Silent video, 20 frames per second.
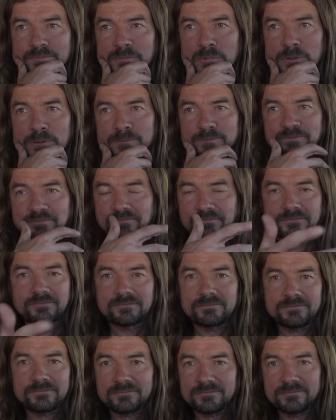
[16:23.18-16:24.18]
but
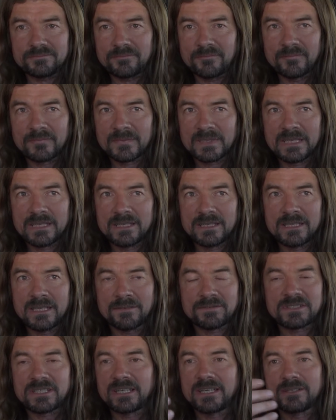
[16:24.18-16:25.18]
you
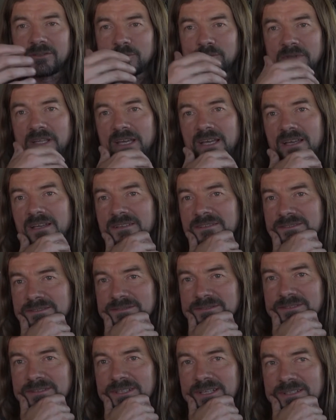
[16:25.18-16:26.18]
have to get up there
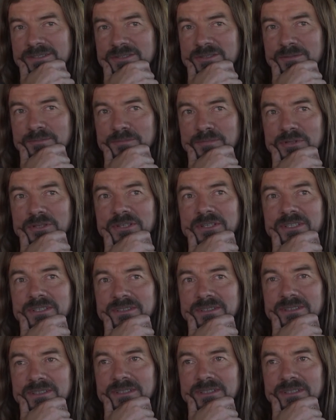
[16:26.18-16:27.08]
at some point